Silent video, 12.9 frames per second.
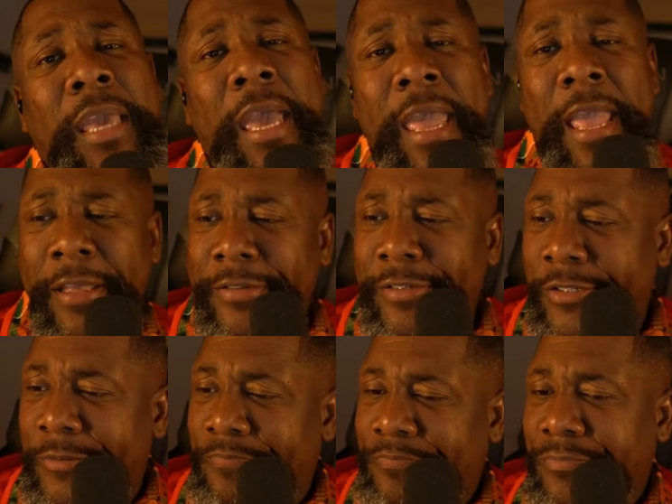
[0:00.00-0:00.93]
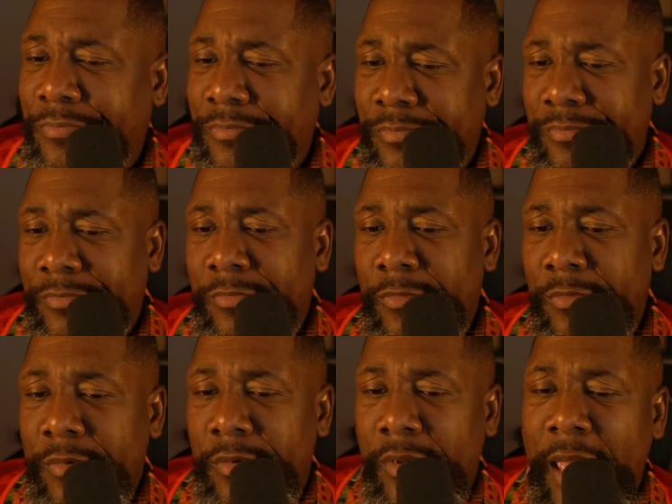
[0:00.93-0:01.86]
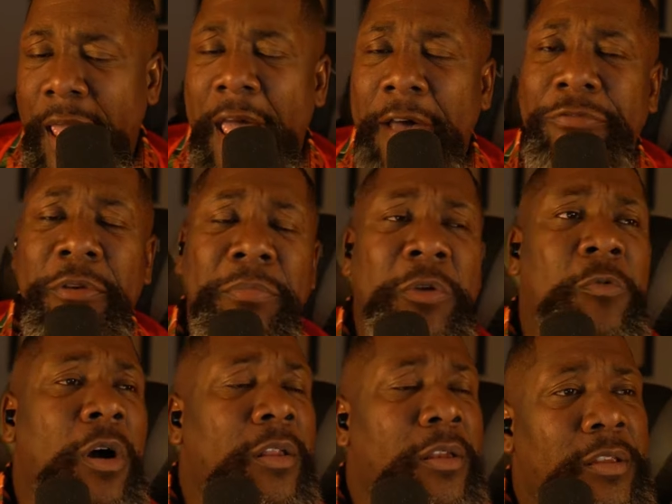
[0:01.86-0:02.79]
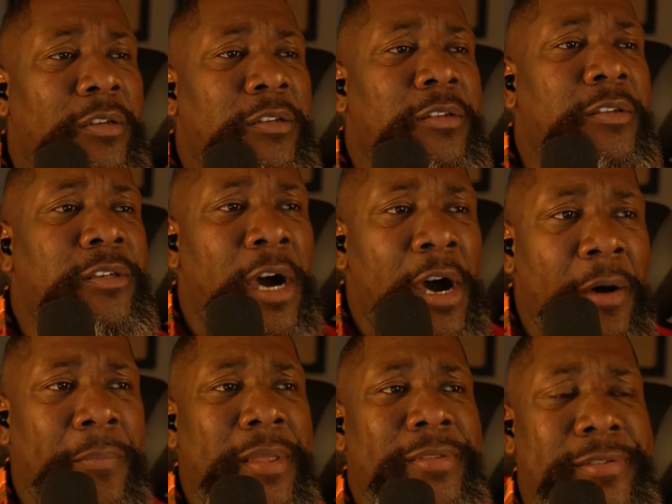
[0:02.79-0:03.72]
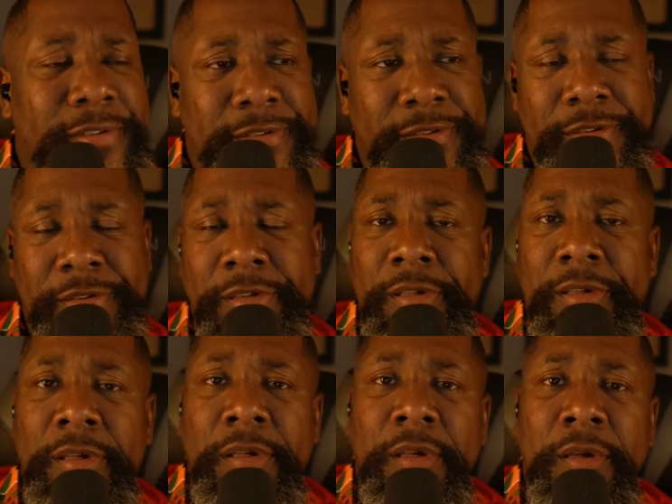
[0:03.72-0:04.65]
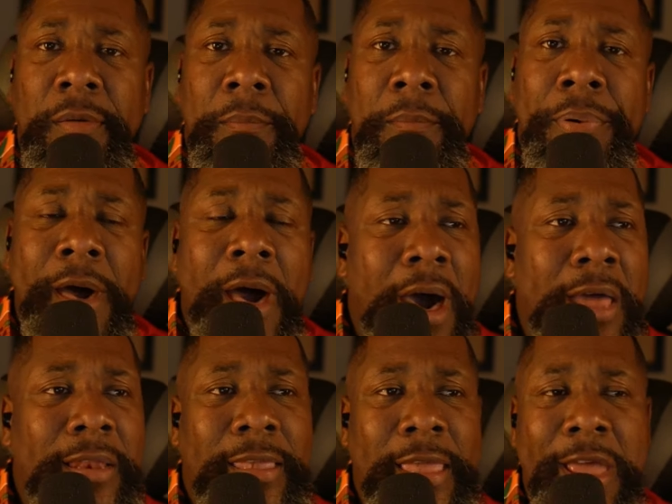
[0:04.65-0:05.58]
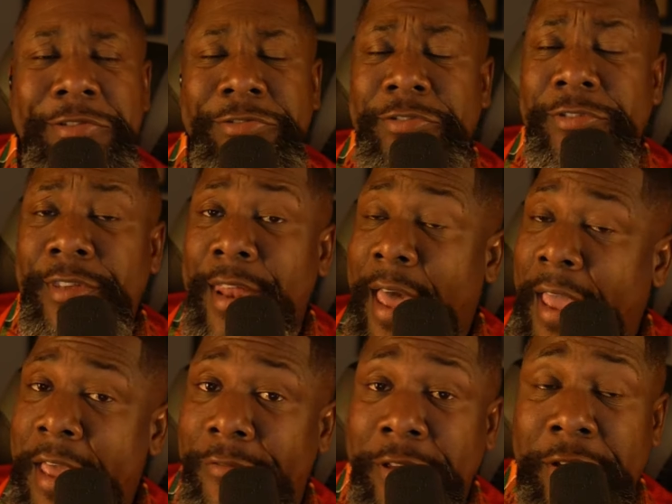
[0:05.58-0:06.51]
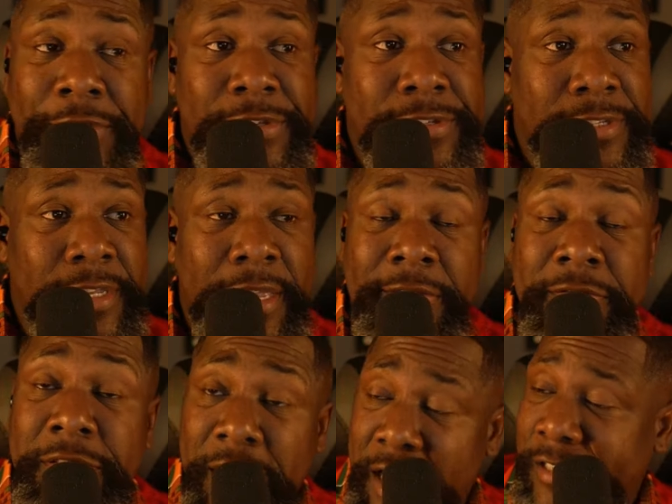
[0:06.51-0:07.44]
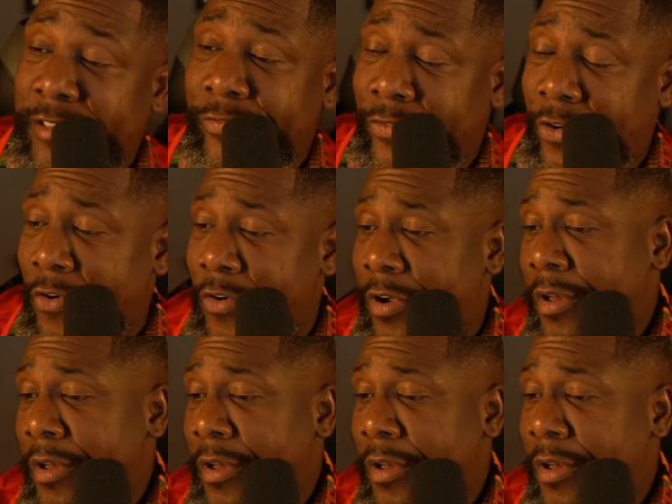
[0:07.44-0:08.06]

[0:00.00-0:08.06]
Gaines have to be one of the dumbest podcasters that I have ever seen dust for.